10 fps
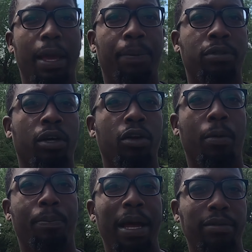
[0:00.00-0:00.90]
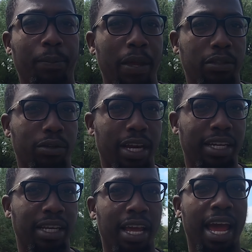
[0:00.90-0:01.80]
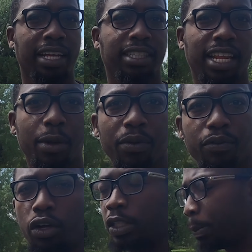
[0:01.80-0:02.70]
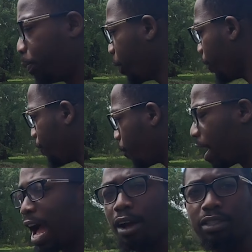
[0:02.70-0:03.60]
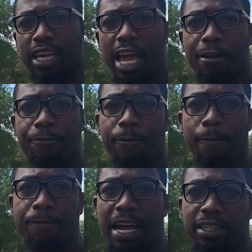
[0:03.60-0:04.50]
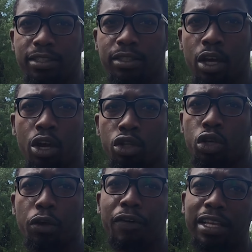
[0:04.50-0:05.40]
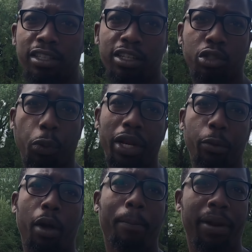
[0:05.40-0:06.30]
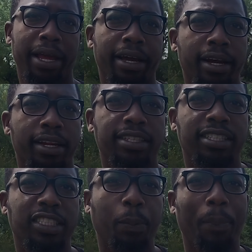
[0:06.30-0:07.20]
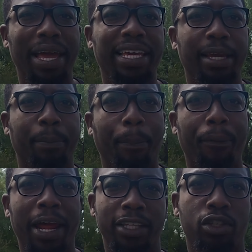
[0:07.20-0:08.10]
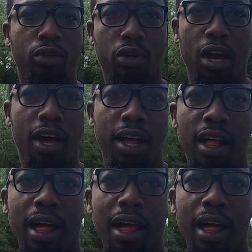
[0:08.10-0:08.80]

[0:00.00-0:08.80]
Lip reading: episode of Bam the Petrol Head. And today we've got this beautiful Audi A4 Vance 2021 plate. This is spanking brand new car.